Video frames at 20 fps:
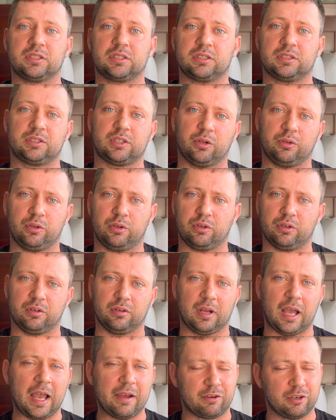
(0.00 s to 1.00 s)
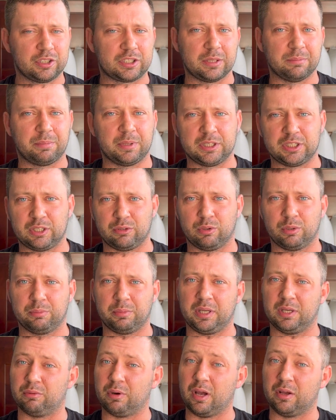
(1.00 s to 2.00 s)
So your average mpg will
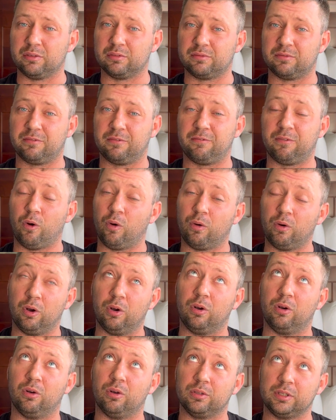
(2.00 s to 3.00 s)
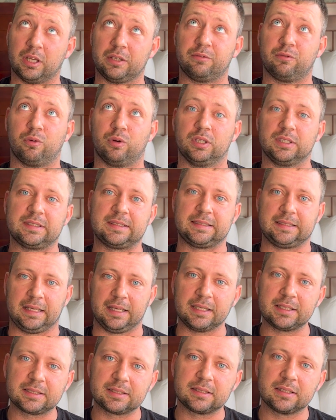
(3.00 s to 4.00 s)
be around four, not four,
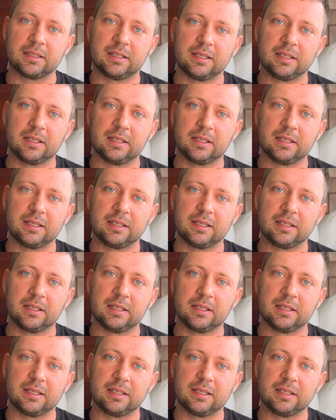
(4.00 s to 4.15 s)
six.